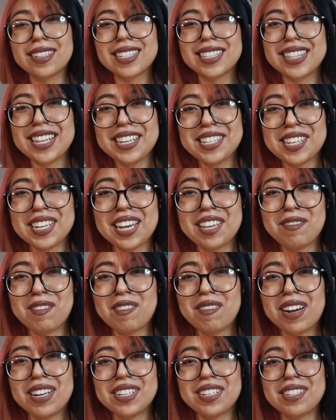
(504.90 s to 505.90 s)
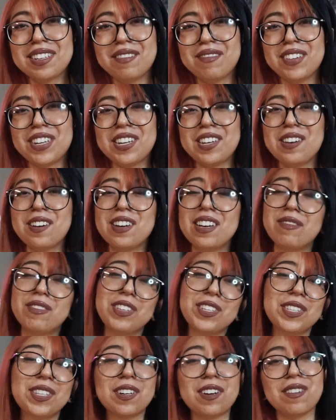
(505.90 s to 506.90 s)
Thanks again for watching the video. If you
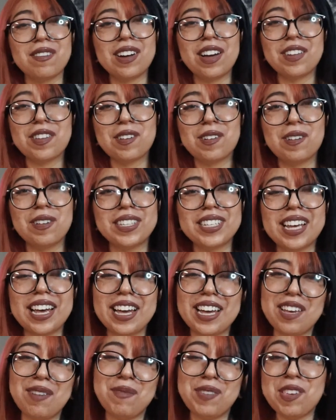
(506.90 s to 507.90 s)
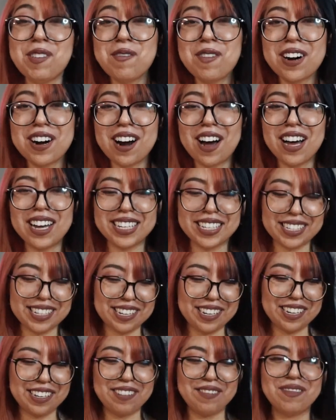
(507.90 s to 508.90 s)
stuck around the whole time, you are
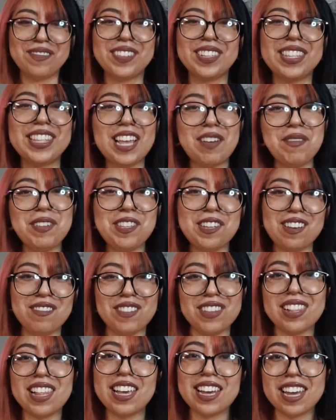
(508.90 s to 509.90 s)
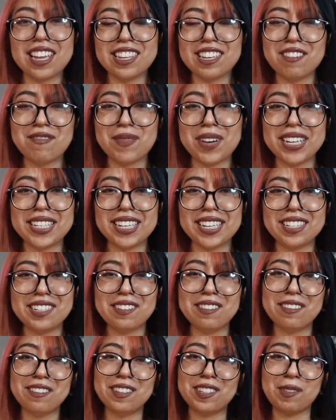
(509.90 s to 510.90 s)
awesome. Let me know if you like any of my
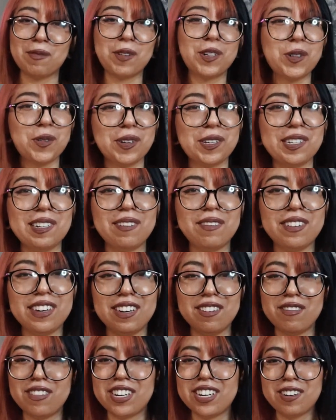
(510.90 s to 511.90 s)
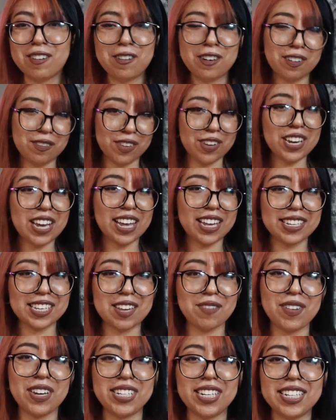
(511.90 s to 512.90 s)
tattoos, which one's your favorite, or if you guys
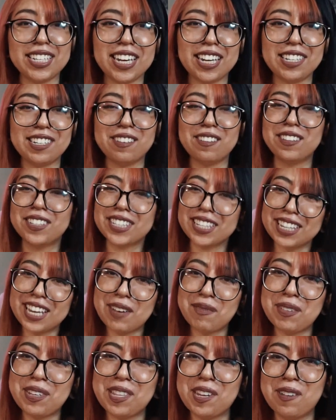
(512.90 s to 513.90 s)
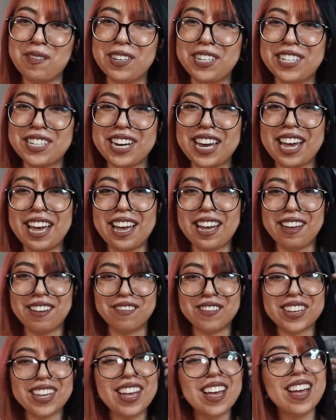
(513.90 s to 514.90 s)
have any tattoos, let me know what you
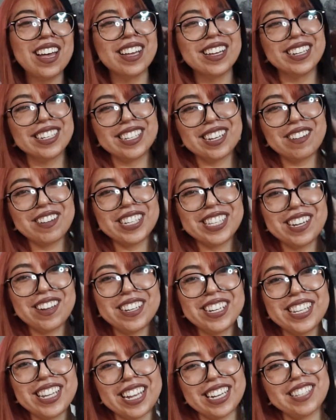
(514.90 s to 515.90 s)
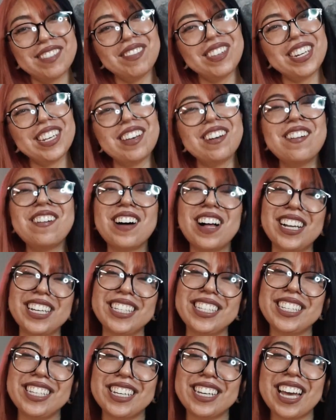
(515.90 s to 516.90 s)
have. So until the next video, I'll
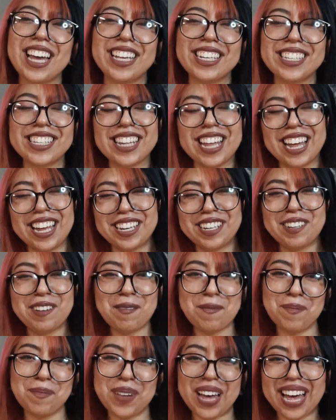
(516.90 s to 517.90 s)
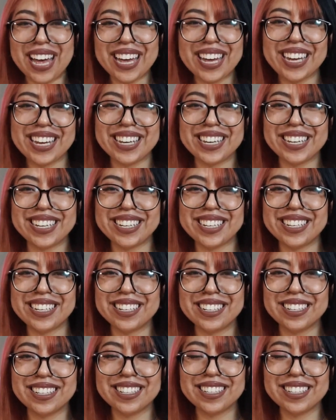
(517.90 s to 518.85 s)
see you guys then. Bye!